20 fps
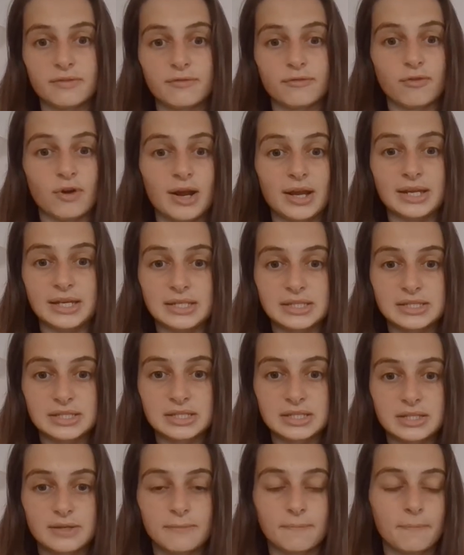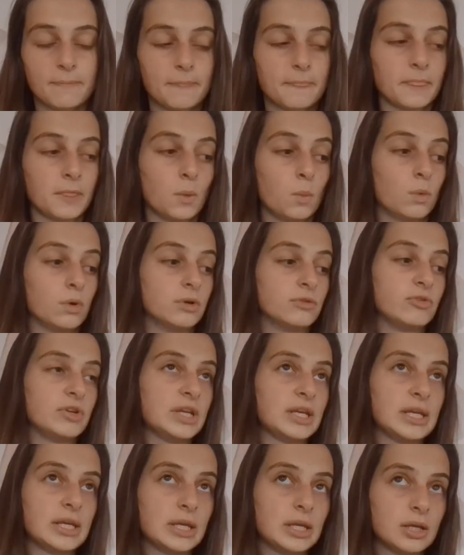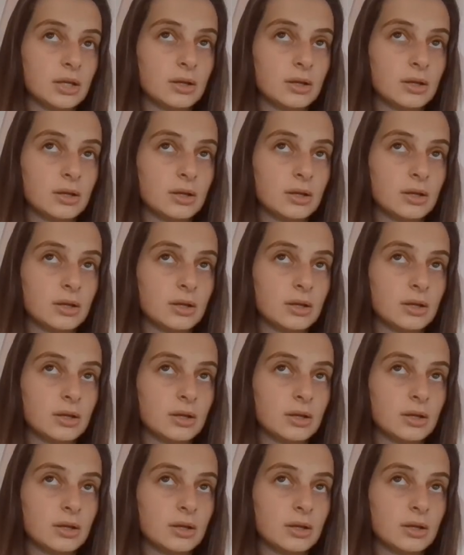fright, worry.